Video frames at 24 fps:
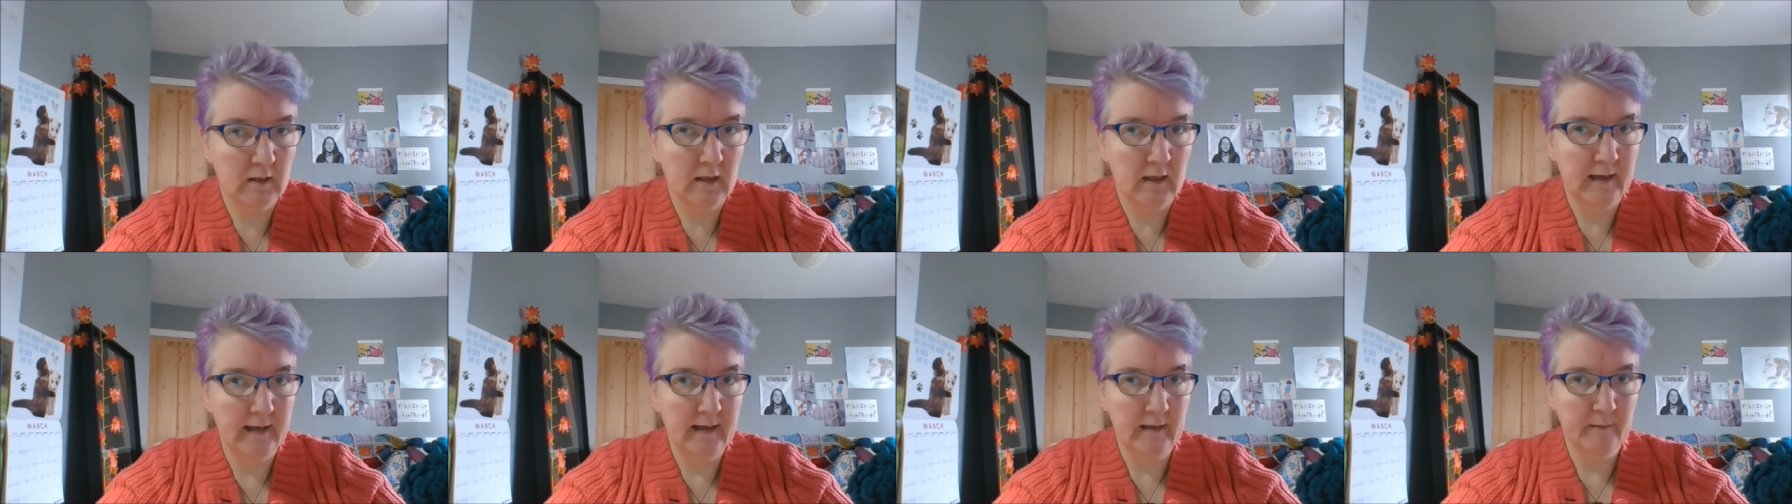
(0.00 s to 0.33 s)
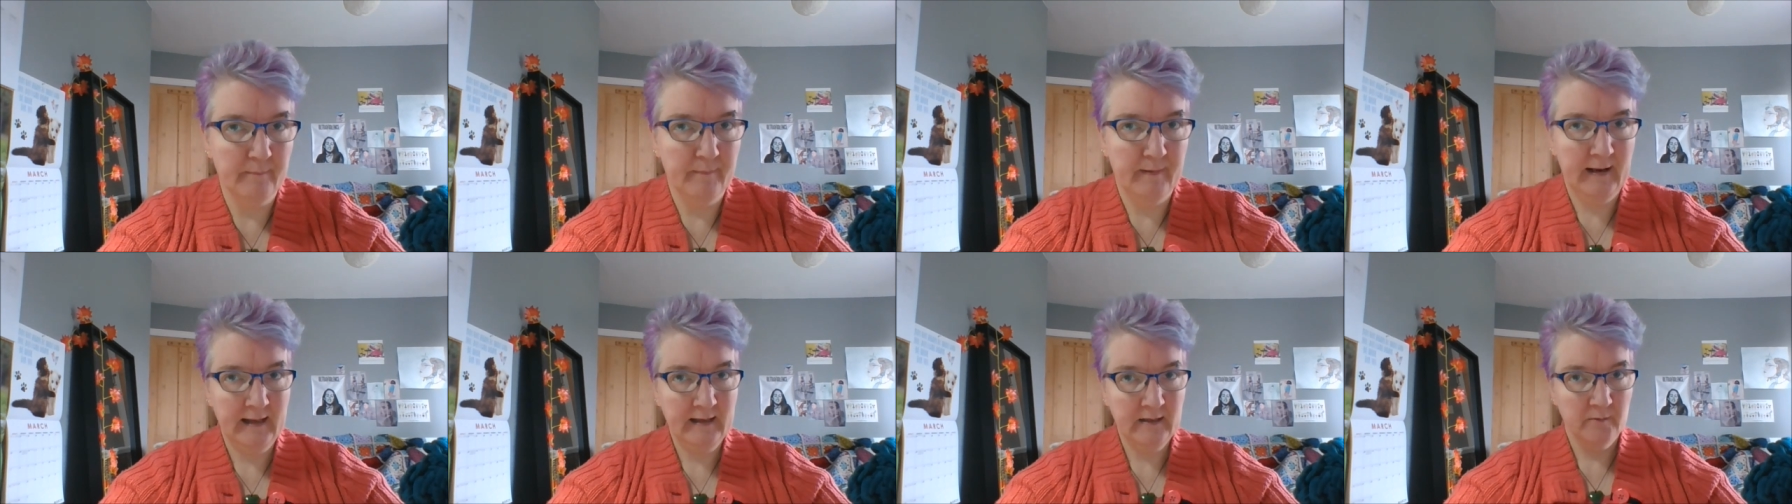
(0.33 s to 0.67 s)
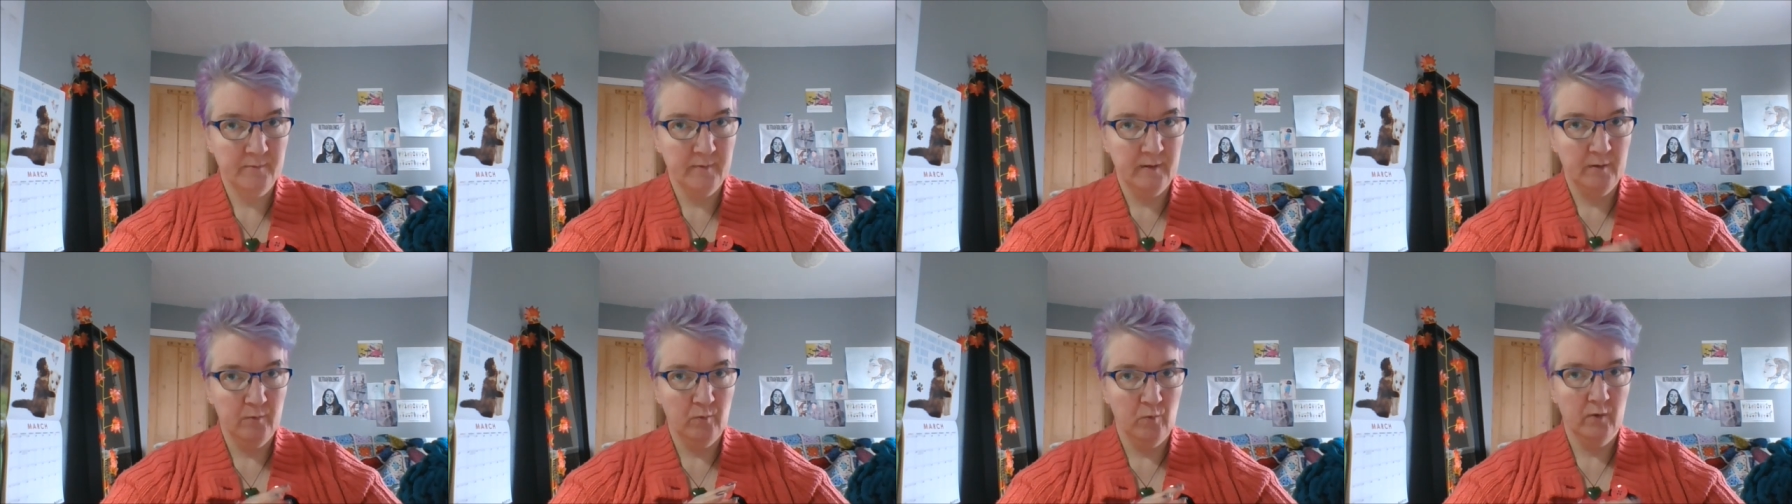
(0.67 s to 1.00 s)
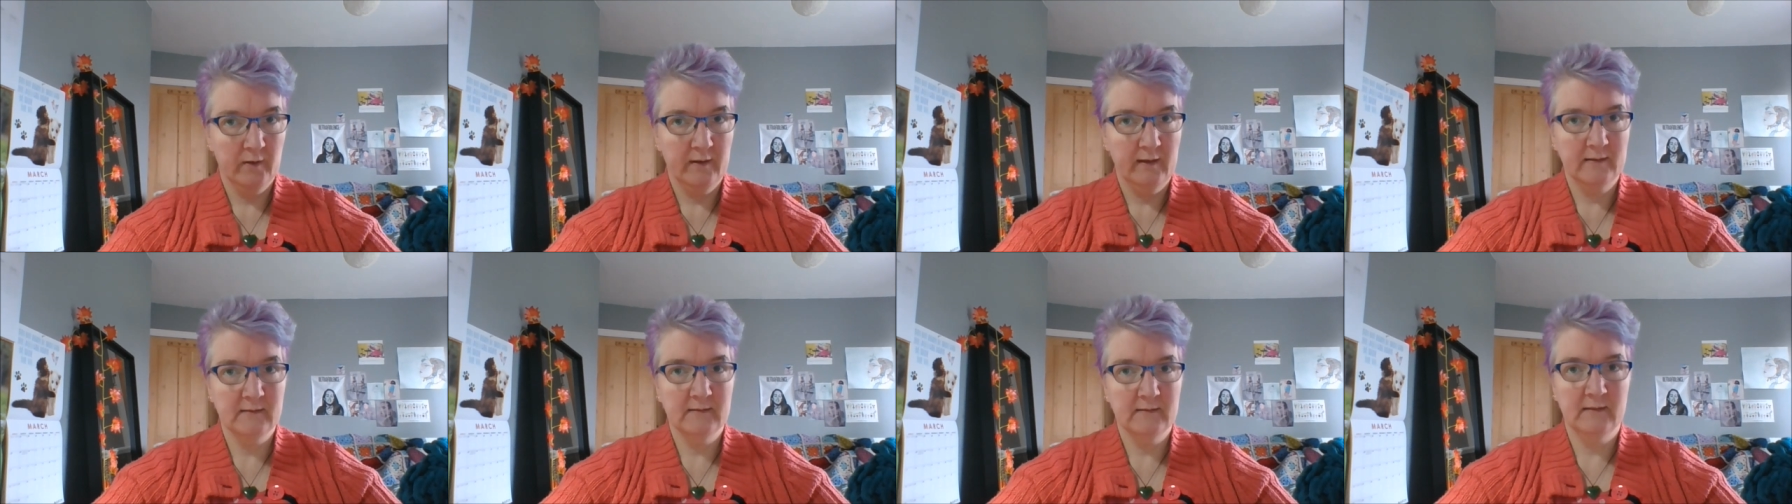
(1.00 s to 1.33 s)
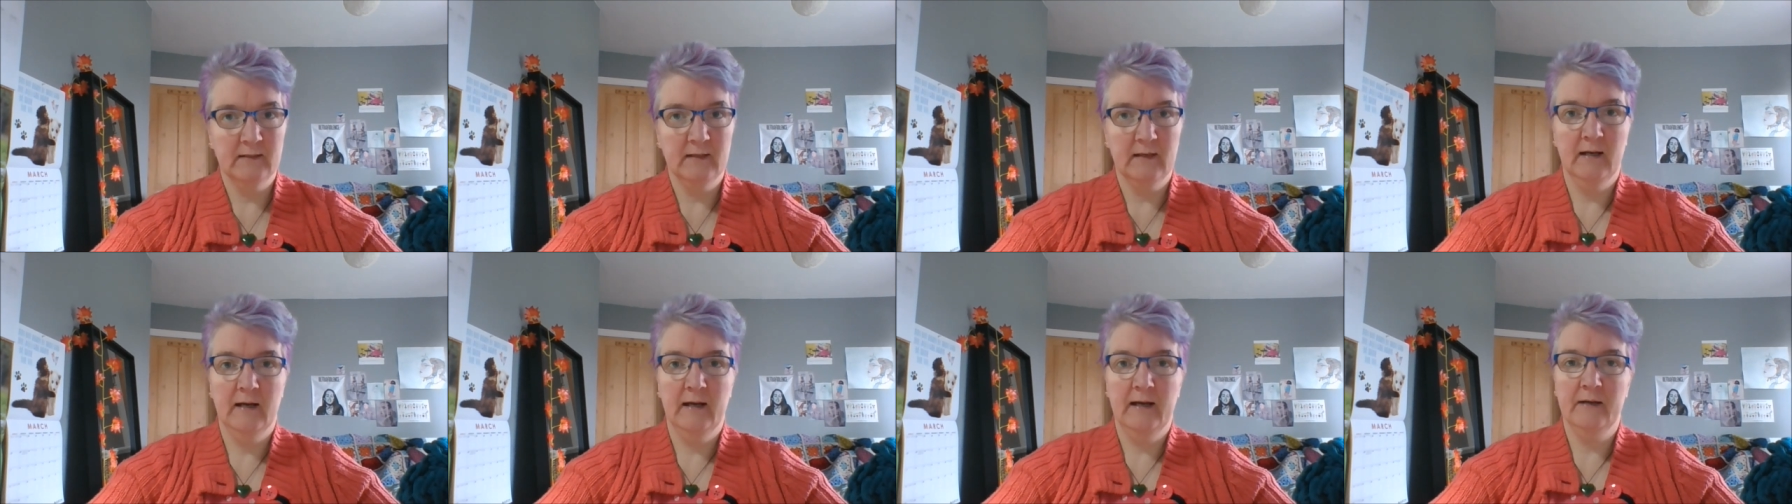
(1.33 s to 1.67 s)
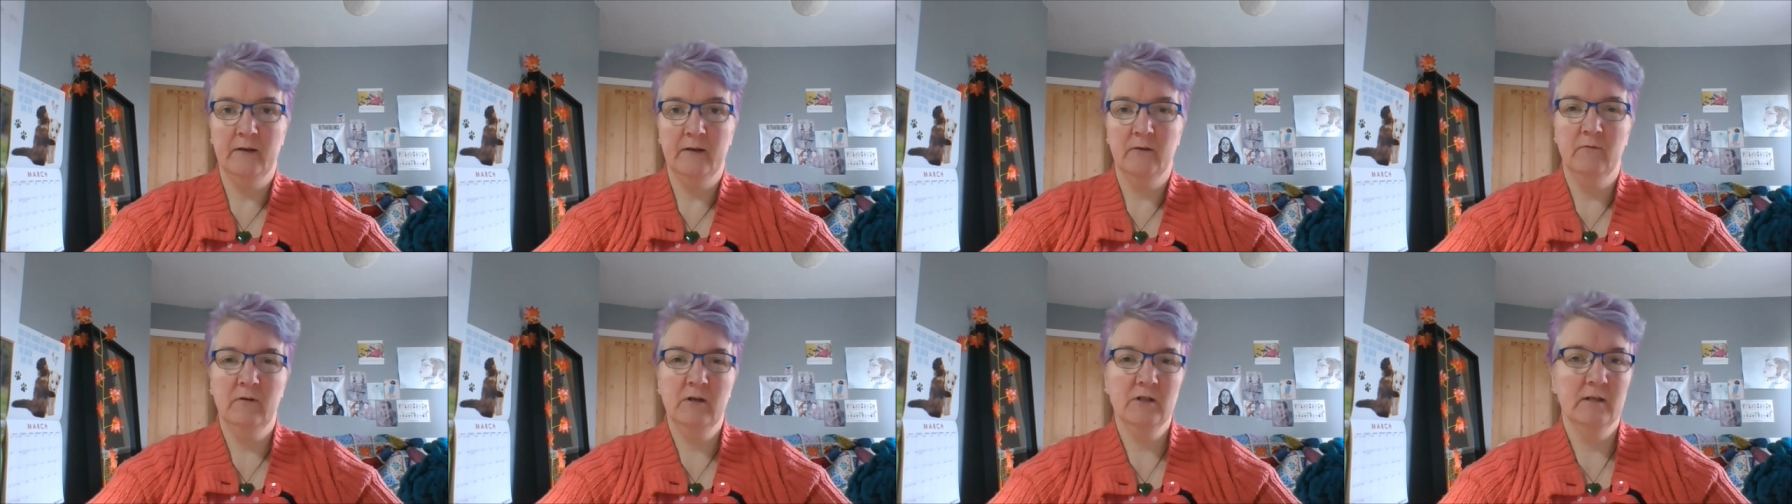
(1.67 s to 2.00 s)
I had planned my walk yesterday and I
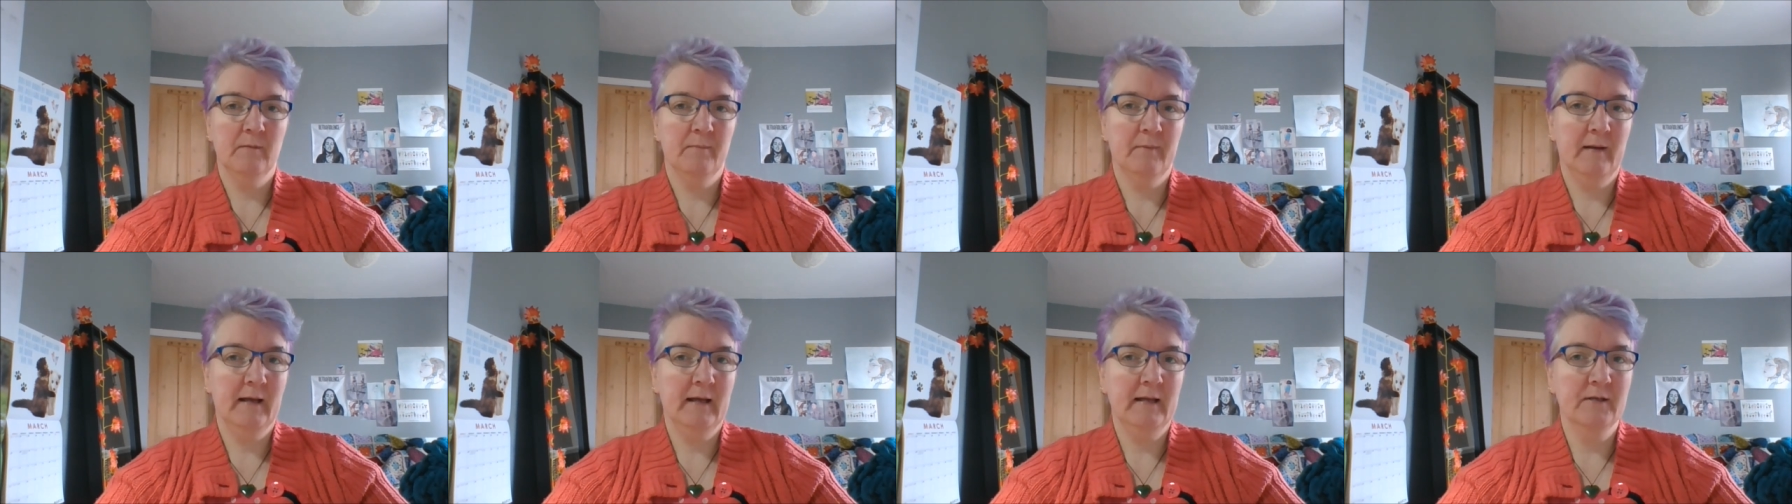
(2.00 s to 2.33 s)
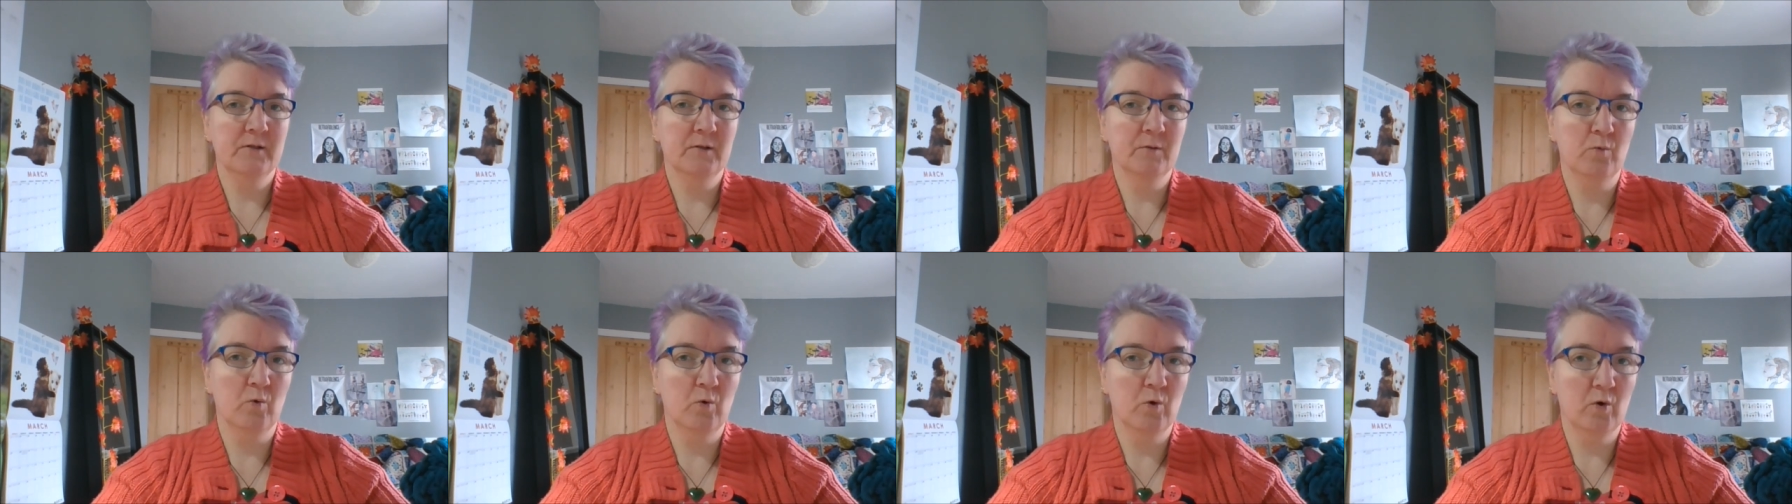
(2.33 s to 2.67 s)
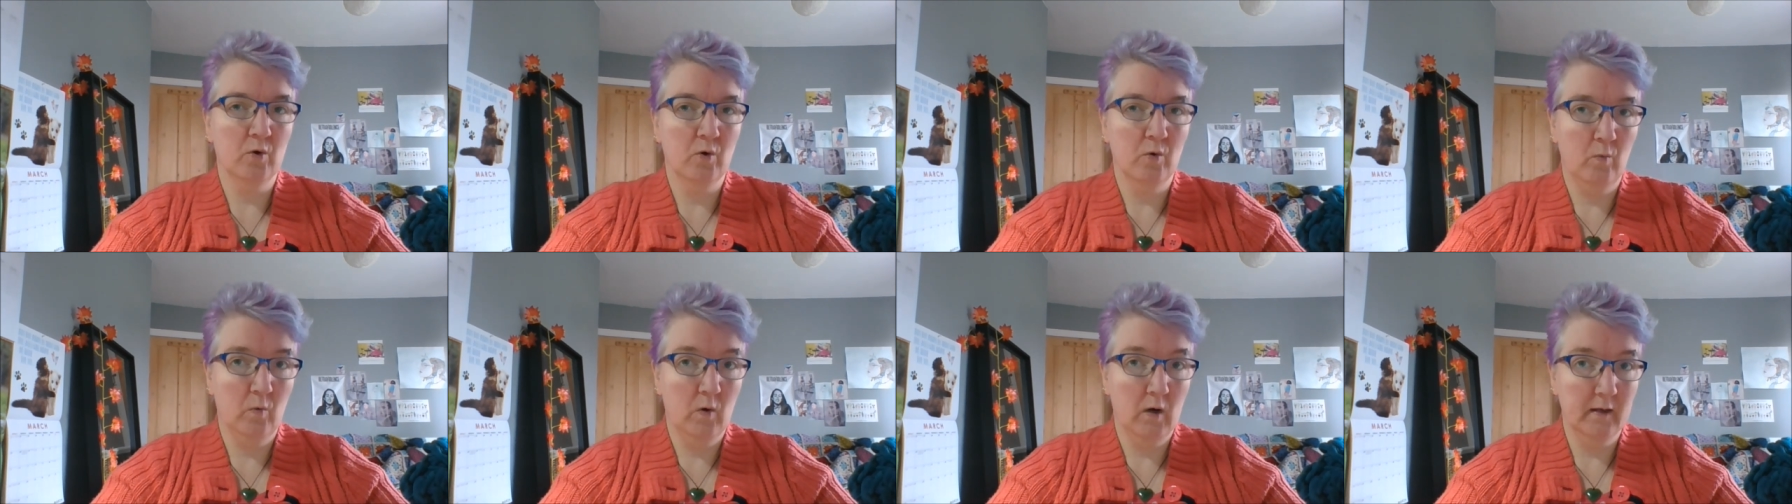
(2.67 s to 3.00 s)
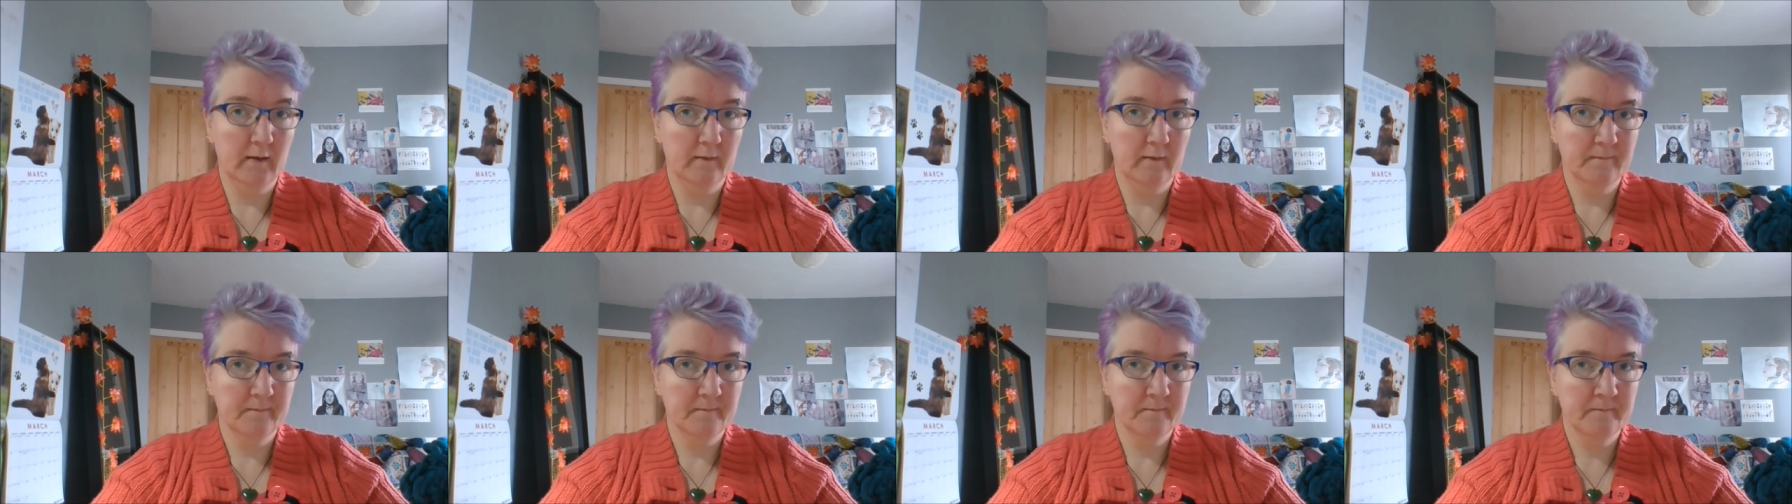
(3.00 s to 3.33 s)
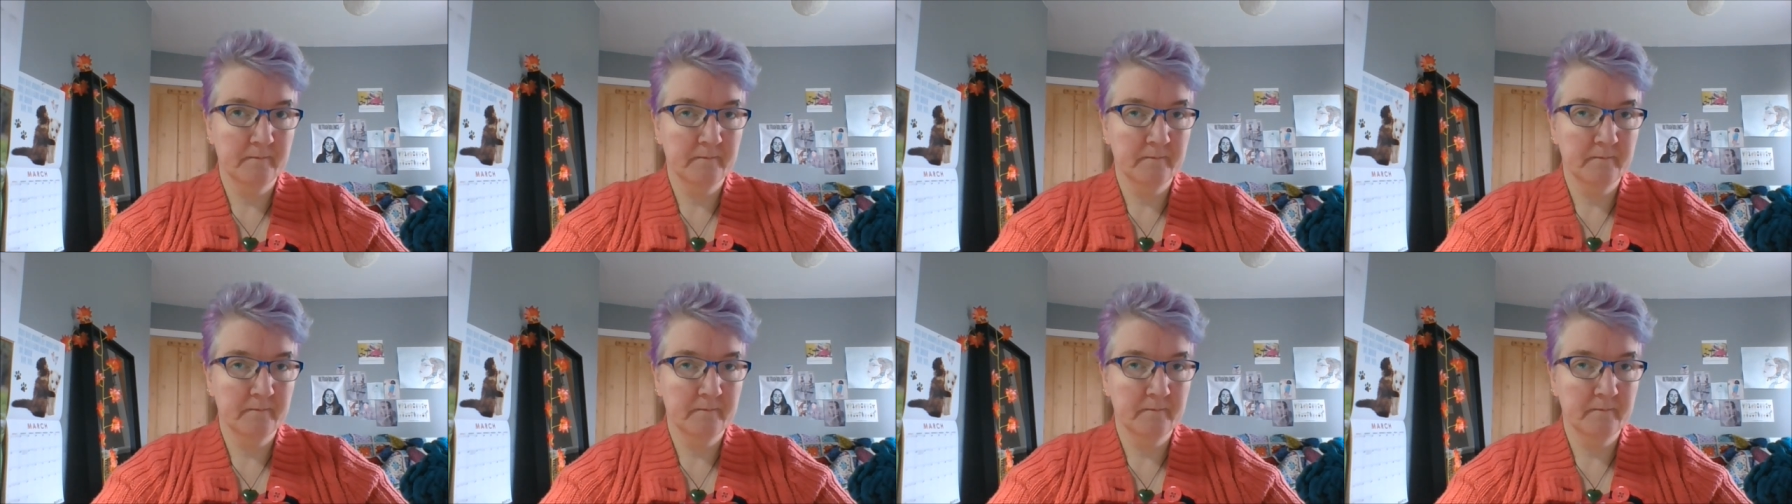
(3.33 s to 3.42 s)
had originally planned to walk at one